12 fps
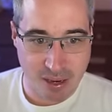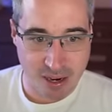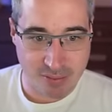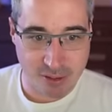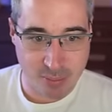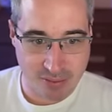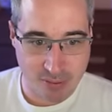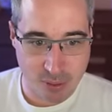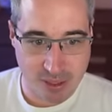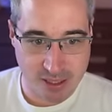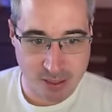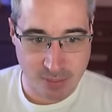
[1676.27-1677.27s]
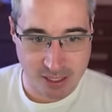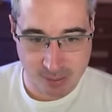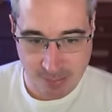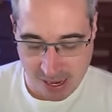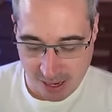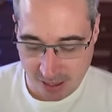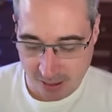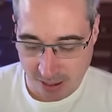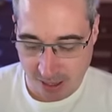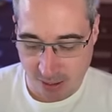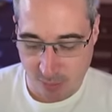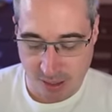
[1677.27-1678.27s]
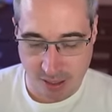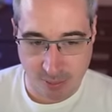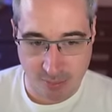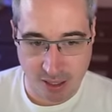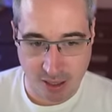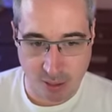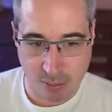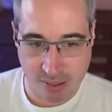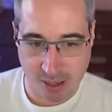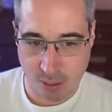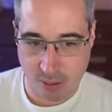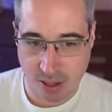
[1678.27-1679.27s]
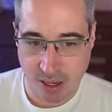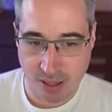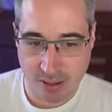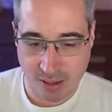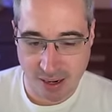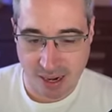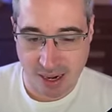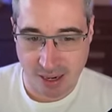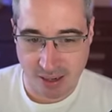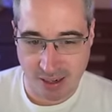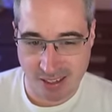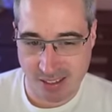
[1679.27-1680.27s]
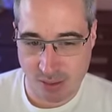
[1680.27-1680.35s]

my hover, my focus, my span, and we can come here with an outline. And I